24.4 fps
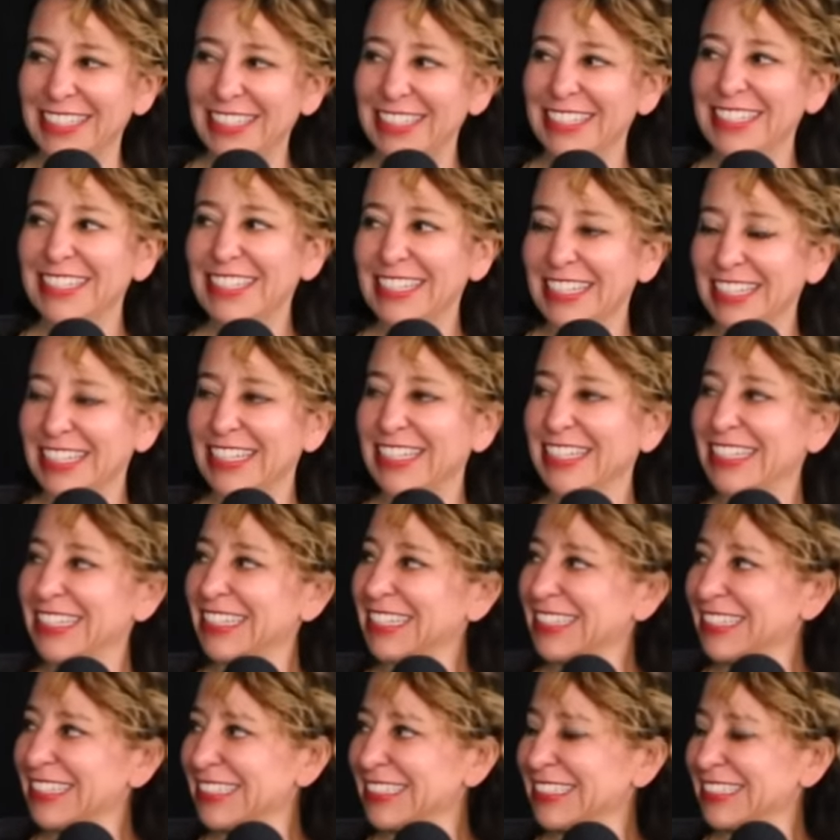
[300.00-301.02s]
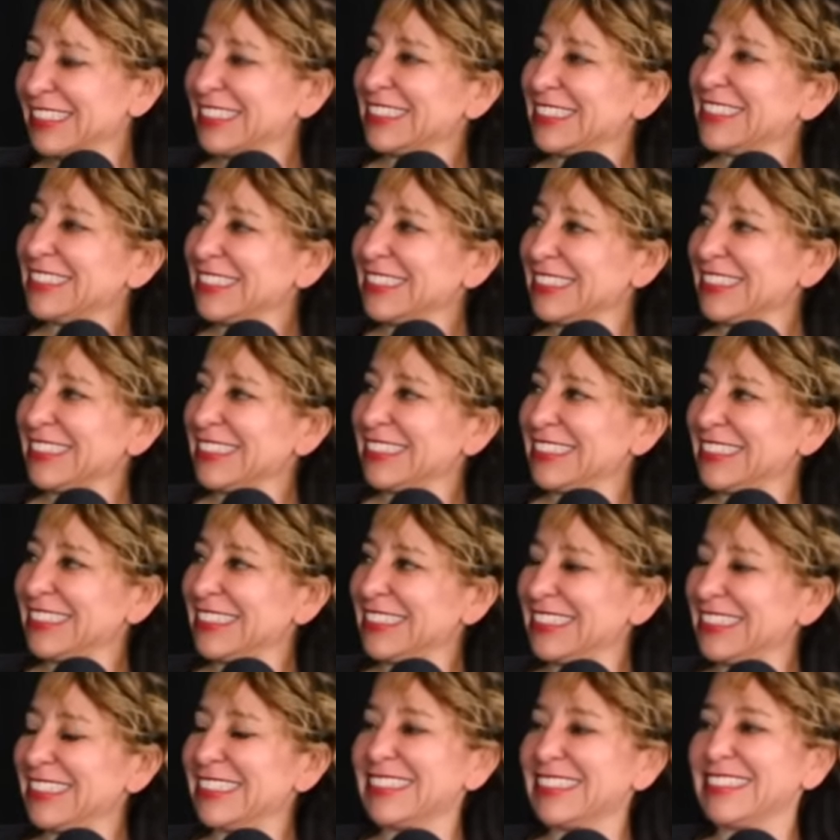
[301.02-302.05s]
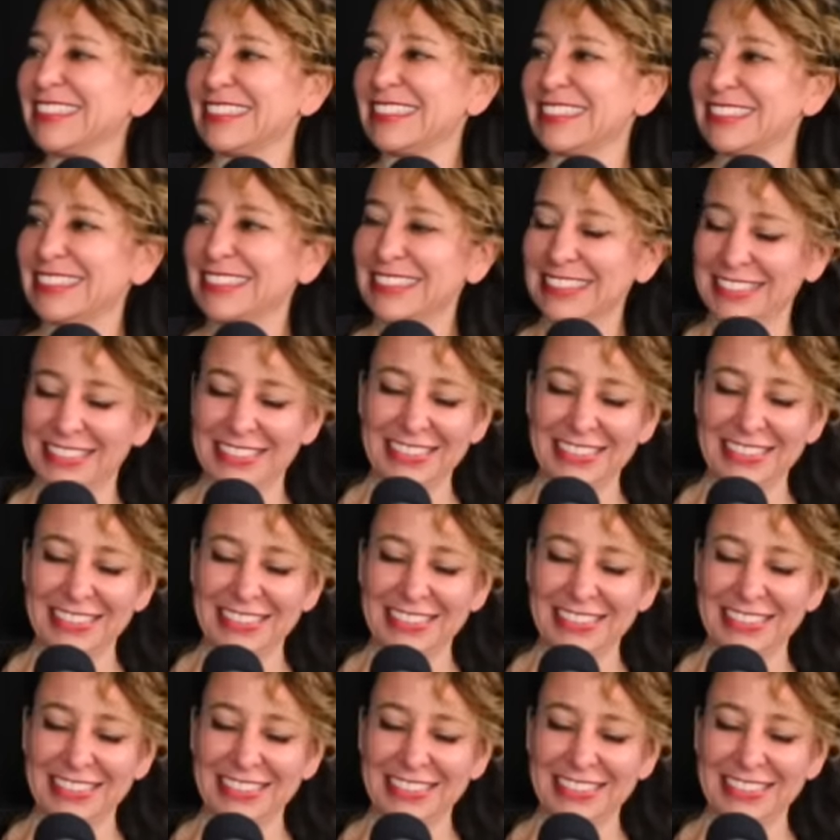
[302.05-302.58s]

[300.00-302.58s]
This person isn't speaking.